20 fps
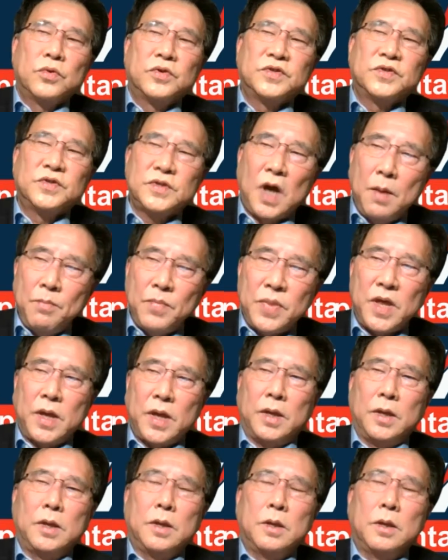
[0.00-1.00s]

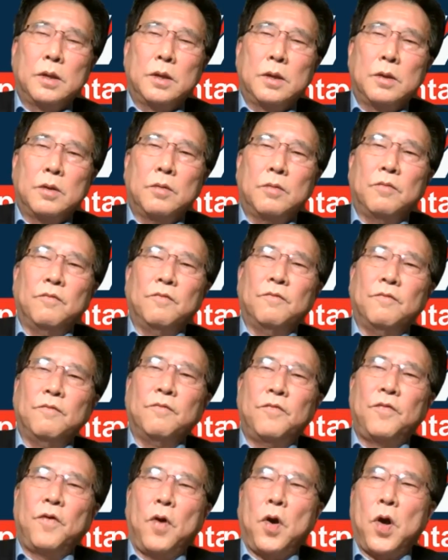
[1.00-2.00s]
something
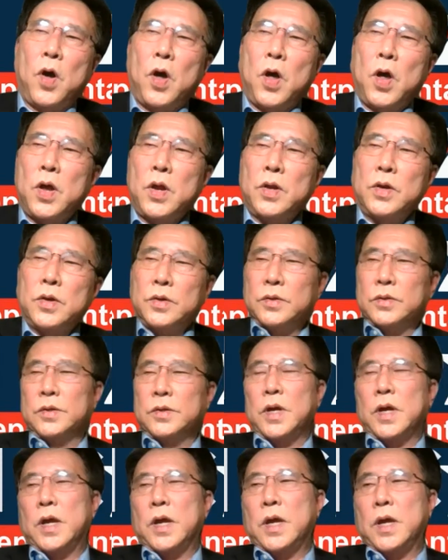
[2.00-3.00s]
for
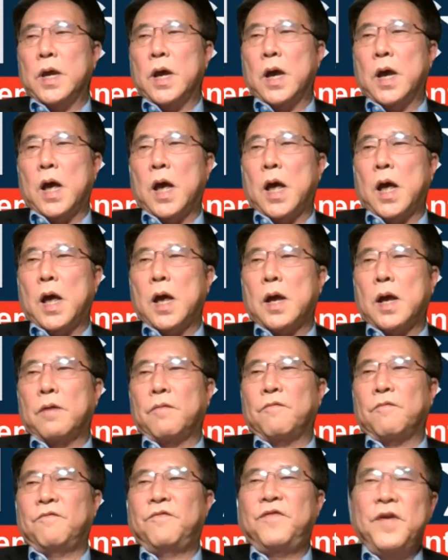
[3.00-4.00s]
the uh,
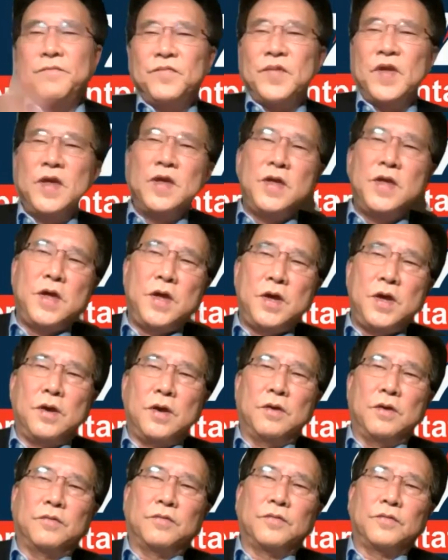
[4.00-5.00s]
50
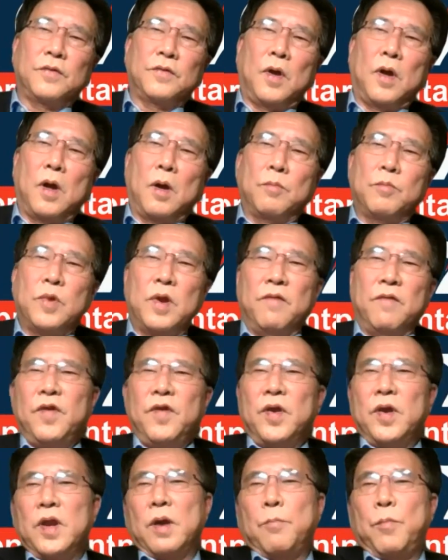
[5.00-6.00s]
years of the
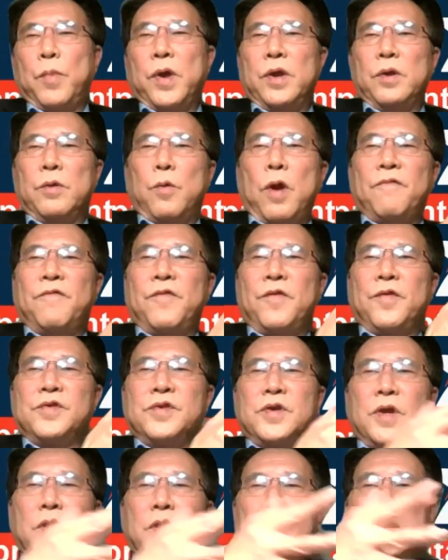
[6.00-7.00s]
Vietnamese
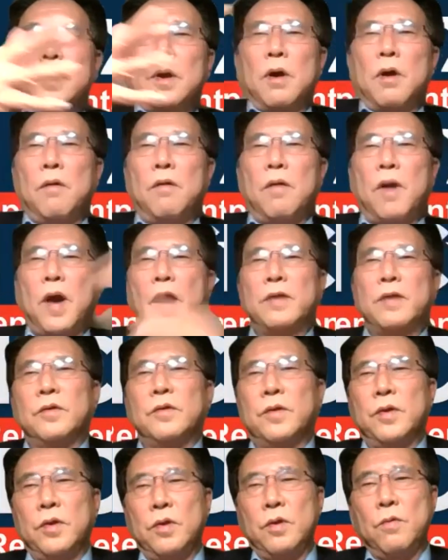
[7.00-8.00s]
refugee arrived
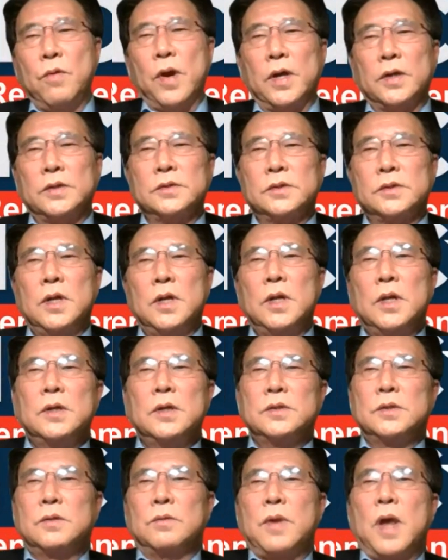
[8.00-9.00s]
to the U.S.
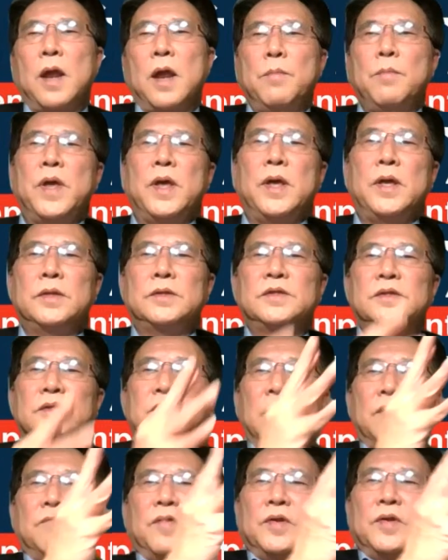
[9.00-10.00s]
So that means
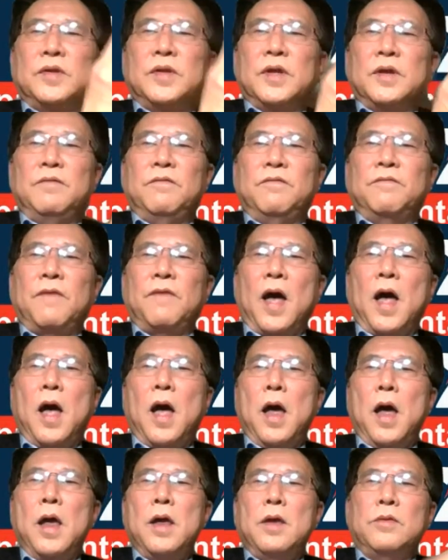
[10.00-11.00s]

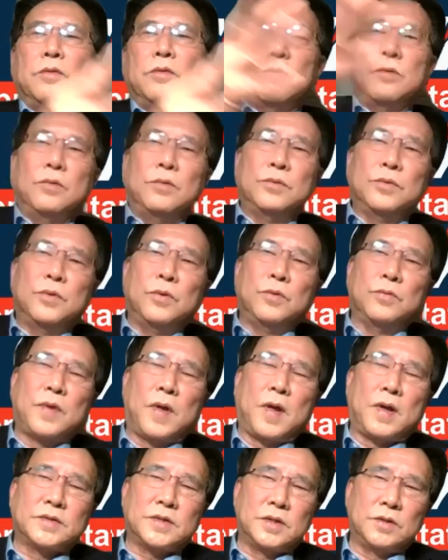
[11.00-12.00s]
75 to
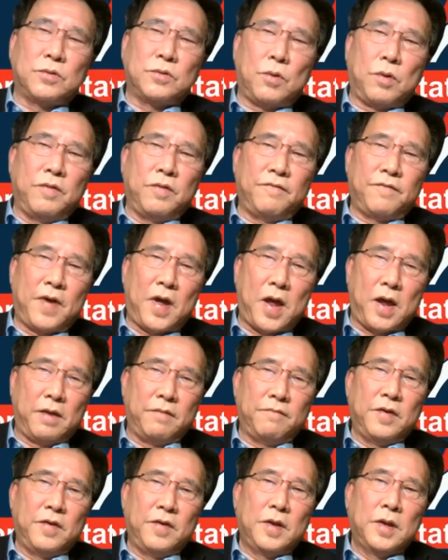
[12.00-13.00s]
2025.